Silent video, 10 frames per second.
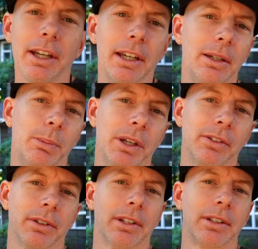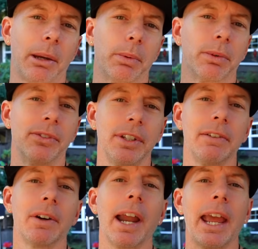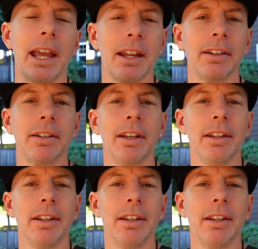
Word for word: it depends on the type of receiver and